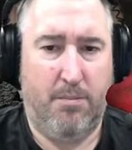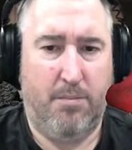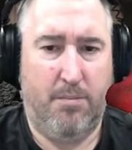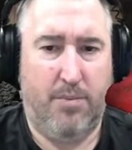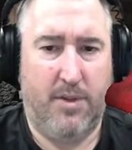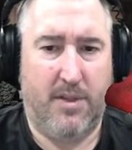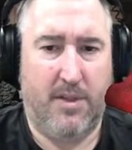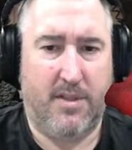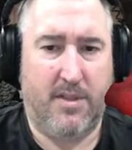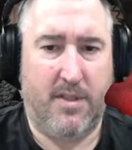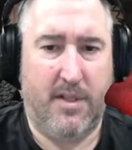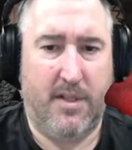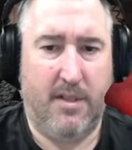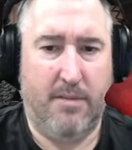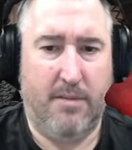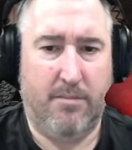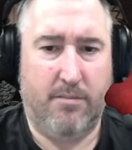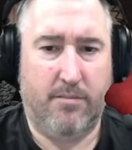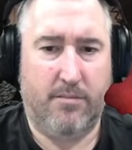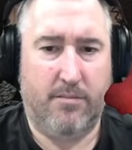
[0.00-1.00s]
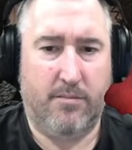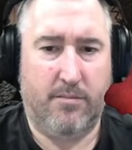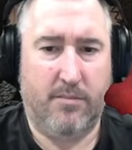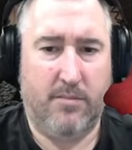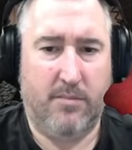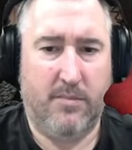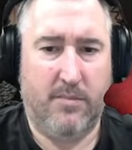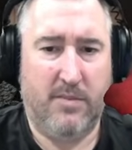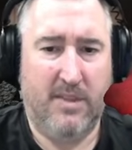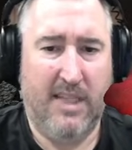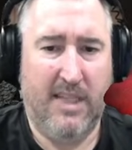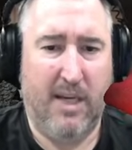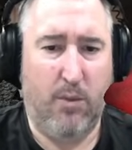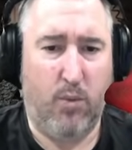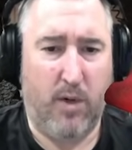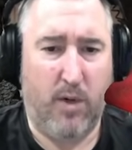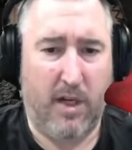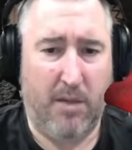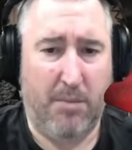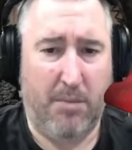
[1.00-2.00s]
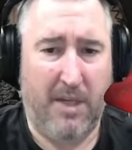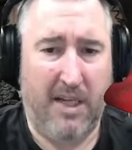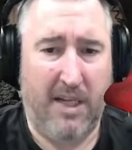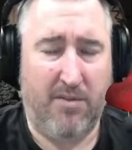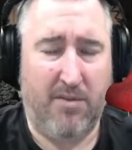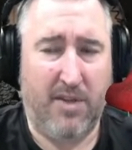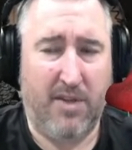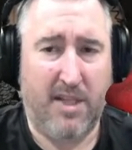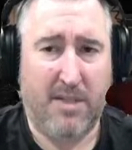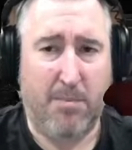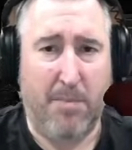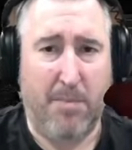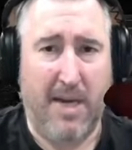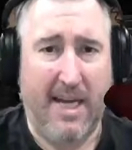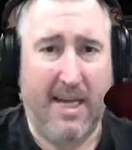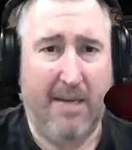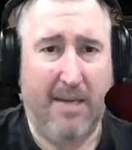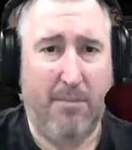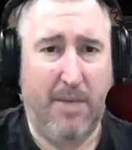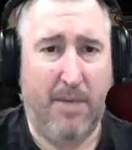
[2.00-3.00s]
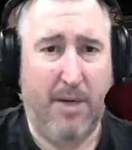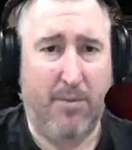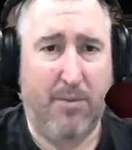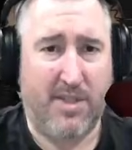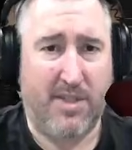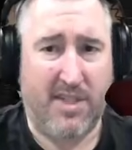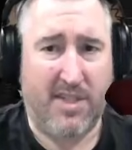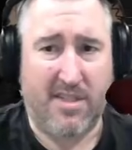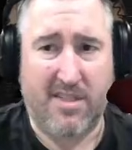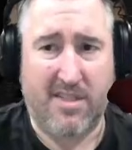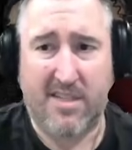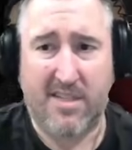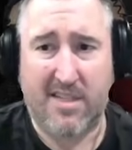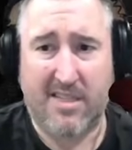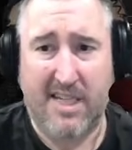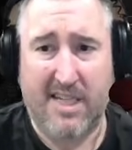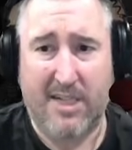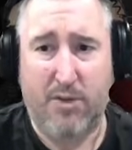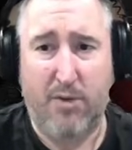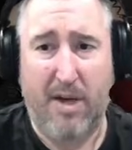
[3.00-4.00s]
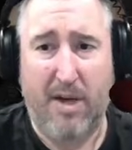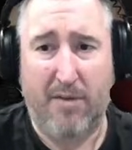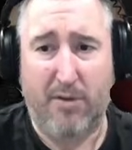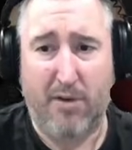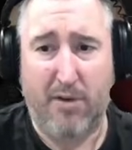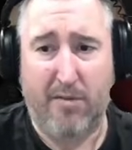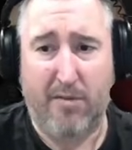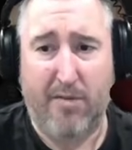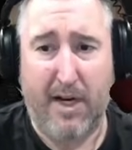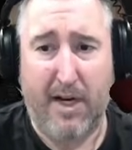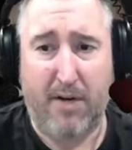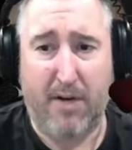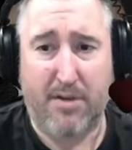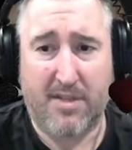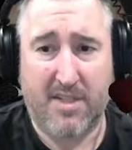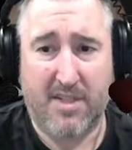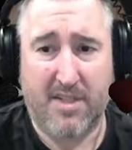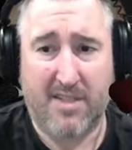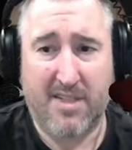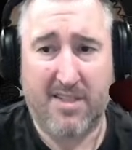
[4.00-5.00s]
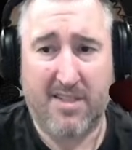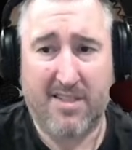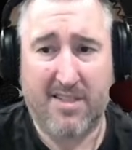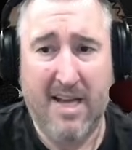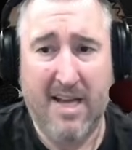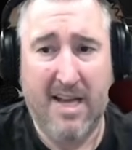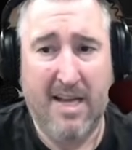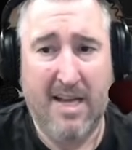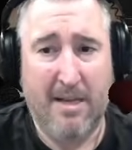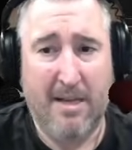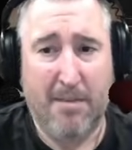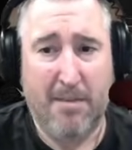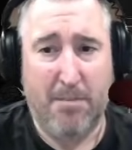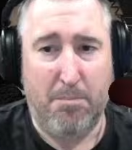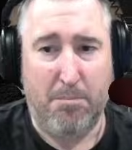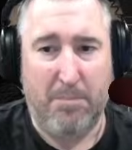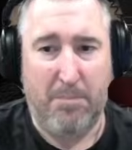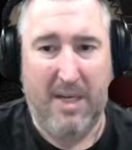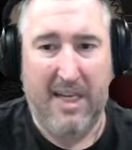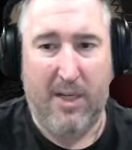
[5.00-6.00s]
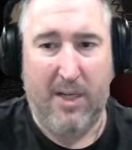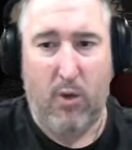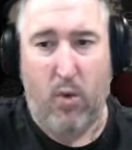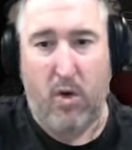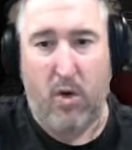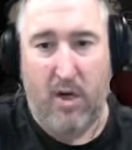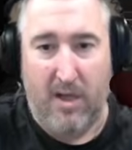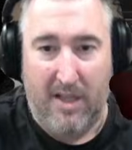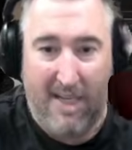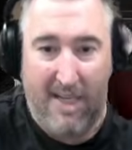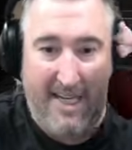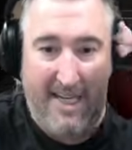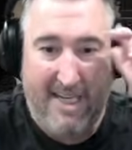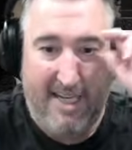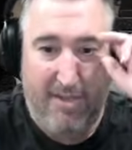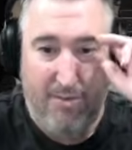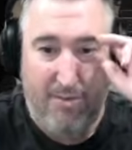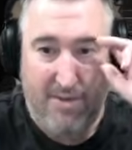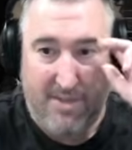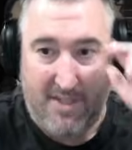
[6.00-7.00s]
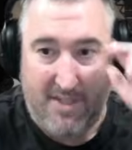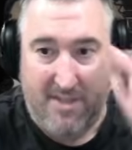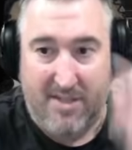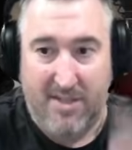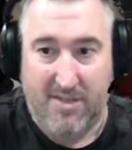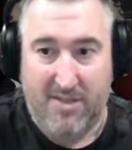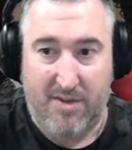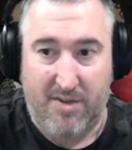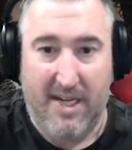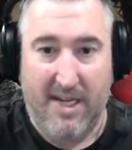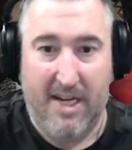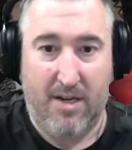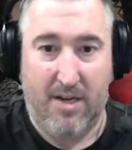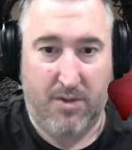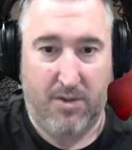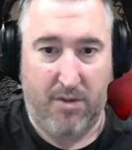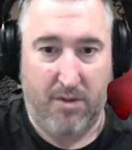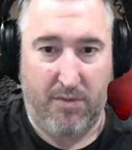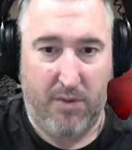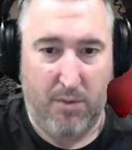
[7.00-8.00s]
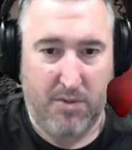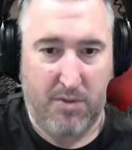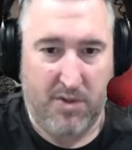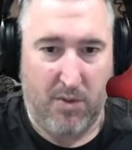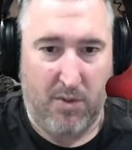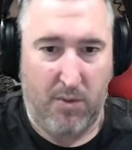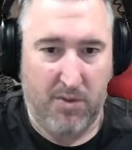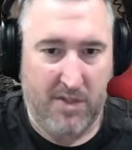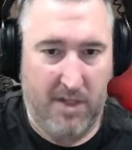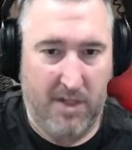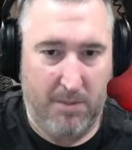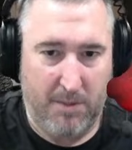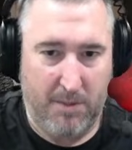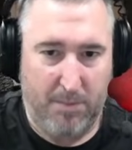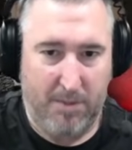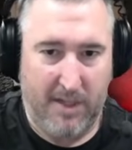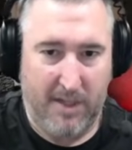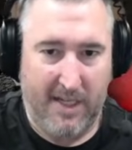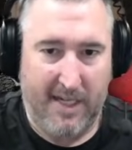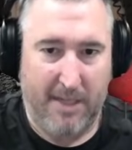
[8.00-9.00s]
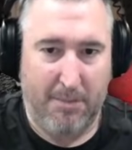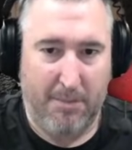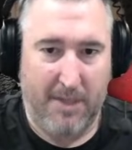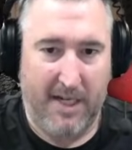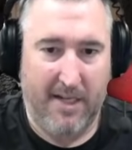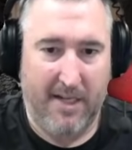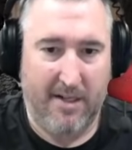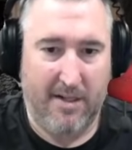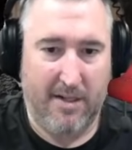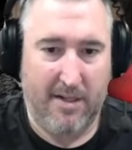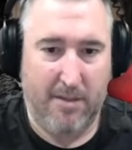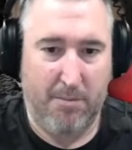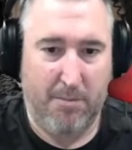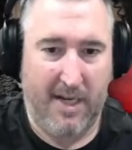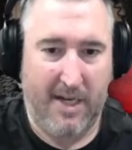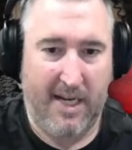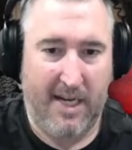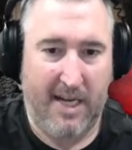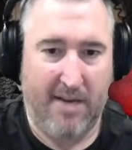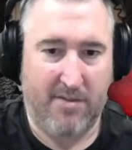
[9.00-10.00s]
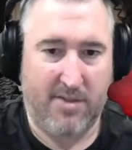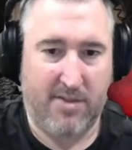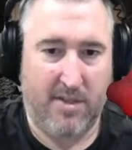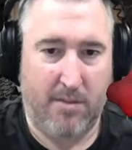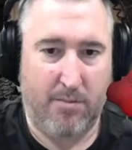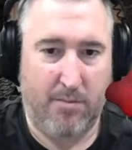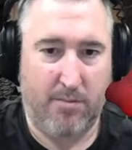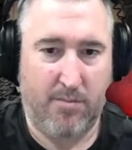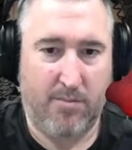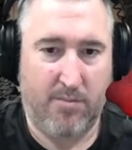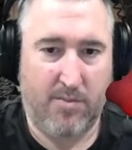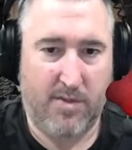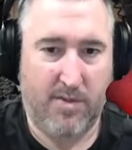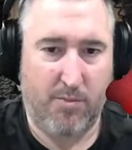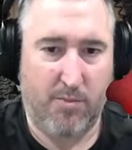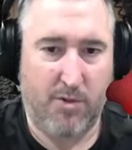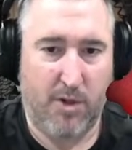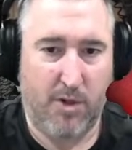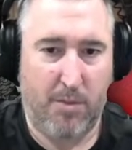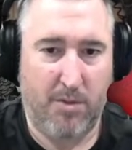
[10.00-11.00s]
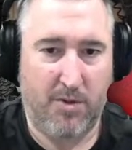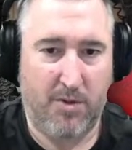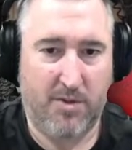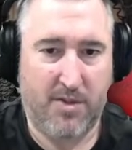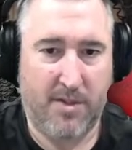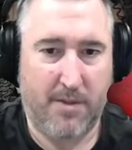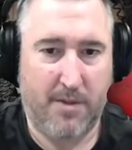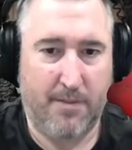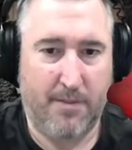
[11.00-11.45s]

But yeah, we're gonna be in for this. My resistances, I do have good fire resistance, mediocre lightning resistance right now. So if those souls come to play, I might have some troubles.